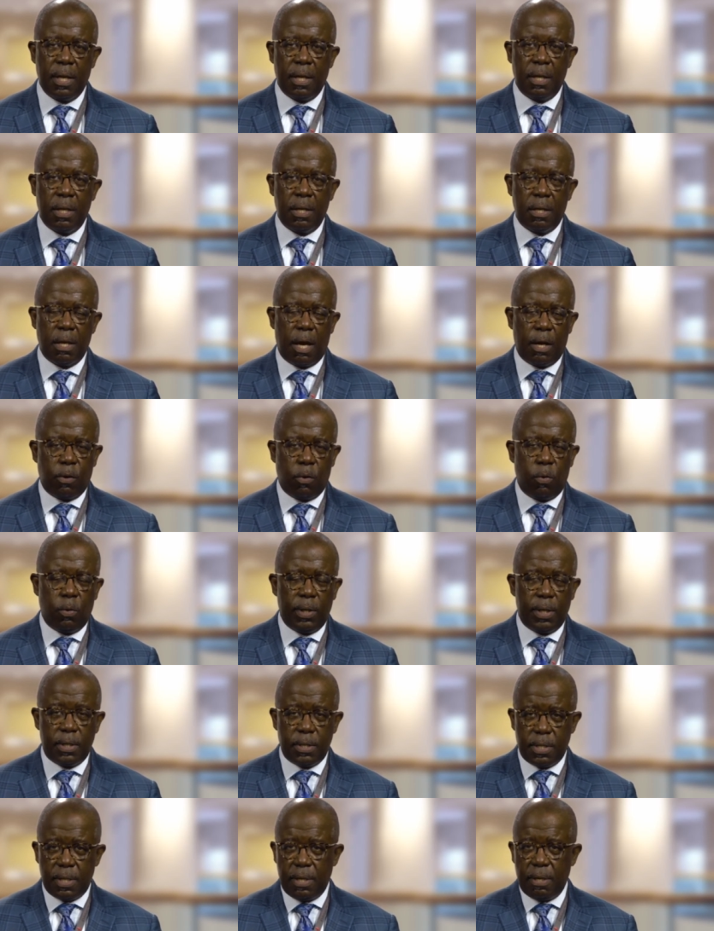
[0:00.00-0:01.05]
not only
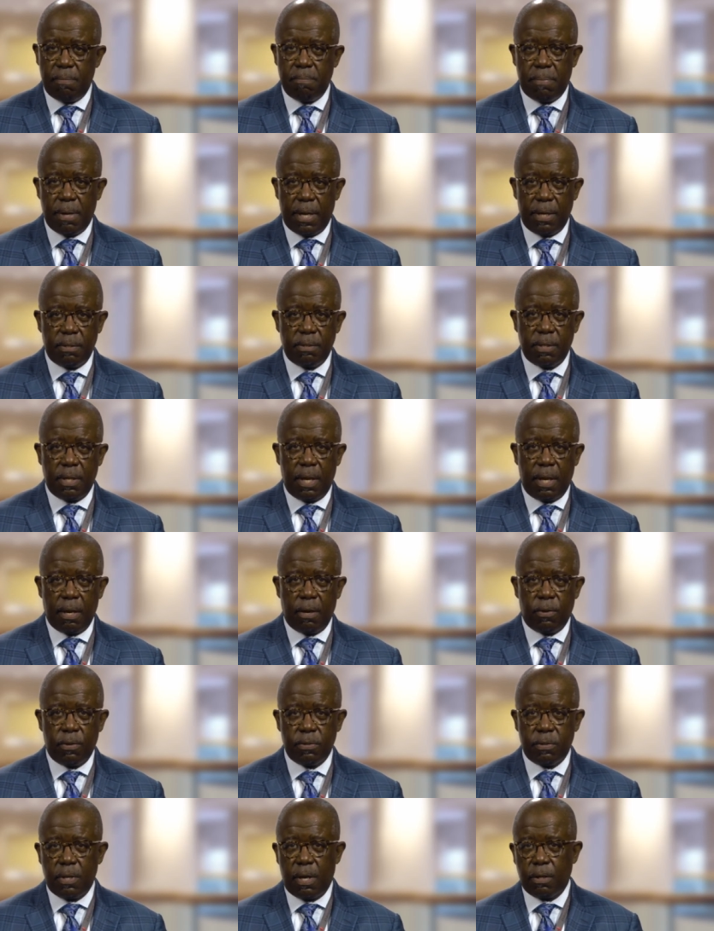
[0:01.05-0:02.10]
team based care,
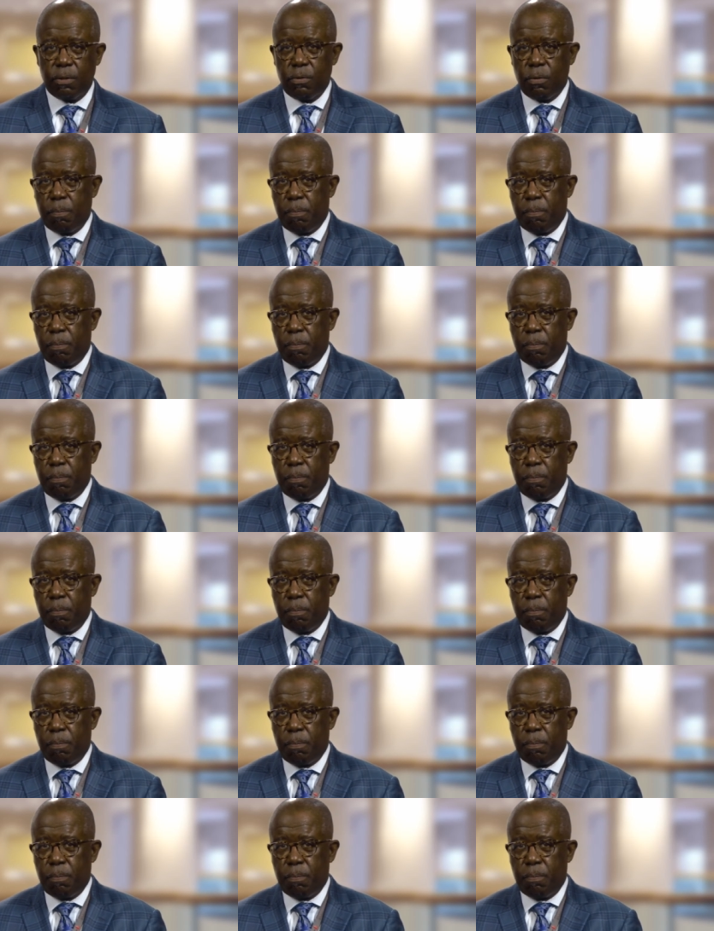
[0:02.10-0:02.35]
as Dr.